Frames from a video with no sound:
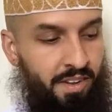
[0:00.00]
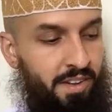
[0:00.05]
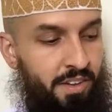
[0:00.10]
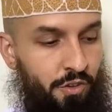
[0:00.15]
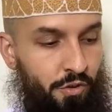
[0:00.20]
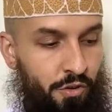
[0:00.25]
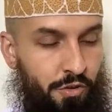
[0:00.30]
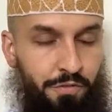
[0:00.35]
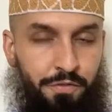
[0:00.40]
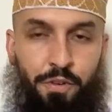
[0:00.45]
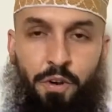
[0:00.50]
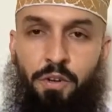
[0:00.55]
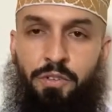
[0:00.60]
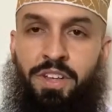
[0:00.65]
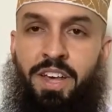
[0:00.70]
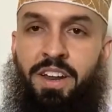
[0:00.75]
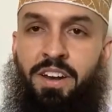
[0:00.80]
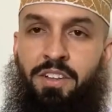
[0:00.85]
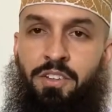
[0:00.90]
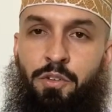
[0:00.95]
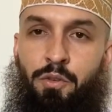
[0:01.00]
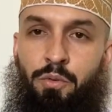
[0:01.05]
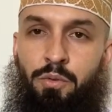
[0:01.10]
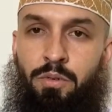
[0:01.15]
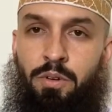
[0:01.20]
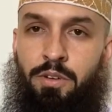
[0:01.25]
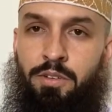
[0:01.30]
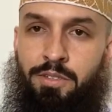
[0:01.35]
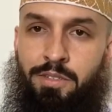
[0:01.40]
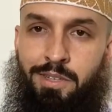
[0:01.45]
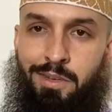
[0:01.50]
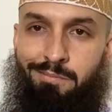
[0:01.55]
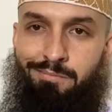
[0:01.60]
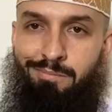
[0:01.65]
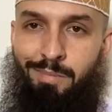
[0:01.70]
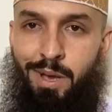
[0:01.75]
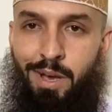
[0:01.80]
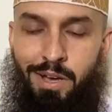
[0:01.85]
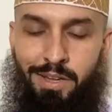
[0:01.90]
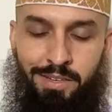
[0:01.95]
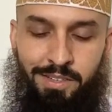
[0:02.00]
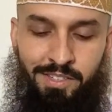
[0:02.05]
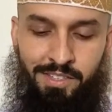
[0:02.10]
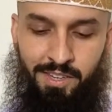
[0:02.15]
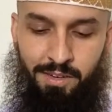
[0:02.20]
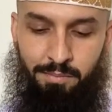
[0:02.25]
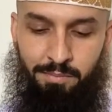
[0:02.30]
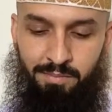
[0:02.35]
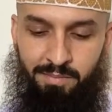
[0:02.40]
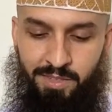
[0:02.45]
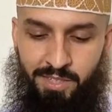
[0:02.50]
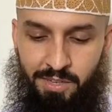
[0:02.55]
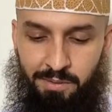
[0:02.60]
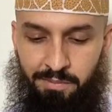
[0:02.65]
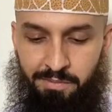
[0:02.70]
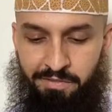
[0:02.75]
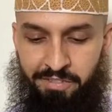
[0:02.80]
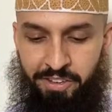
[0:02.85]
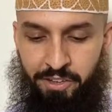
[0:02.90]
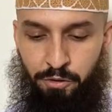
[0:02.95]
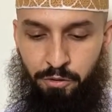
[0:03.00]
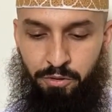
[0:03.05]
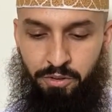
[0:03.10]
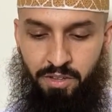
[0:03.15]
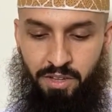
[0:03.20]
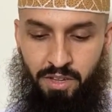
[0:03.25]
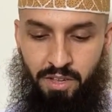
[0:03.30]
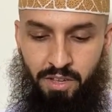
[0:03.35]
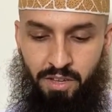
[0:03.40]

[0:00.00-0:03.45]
you could fall down into some mud, some filth,